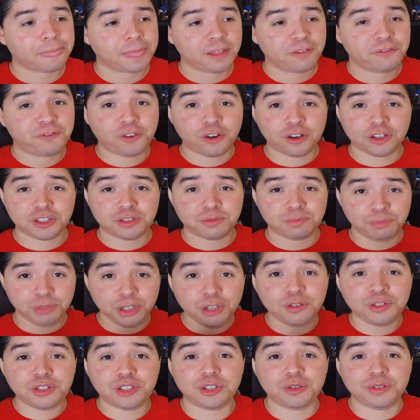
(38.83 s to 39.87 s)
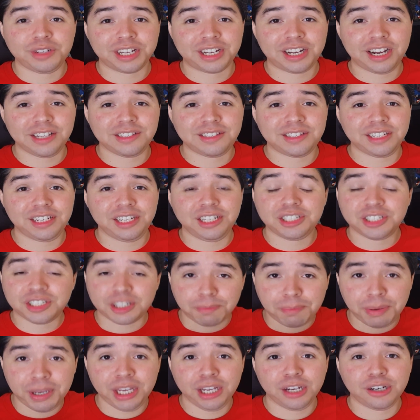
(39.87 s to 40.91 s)
first Mewtwo in the cutscene, he just
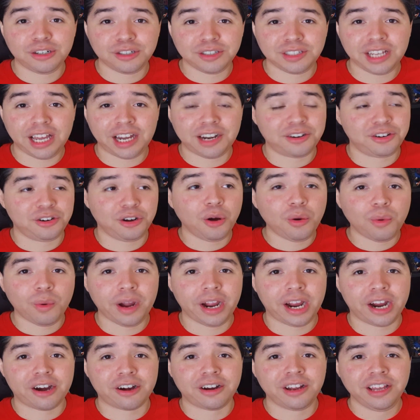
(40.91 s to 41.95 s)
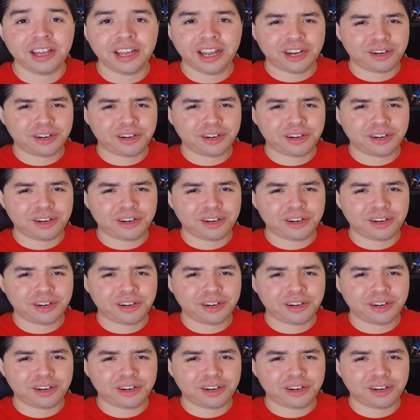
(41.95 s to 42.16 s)
appears out of nowhere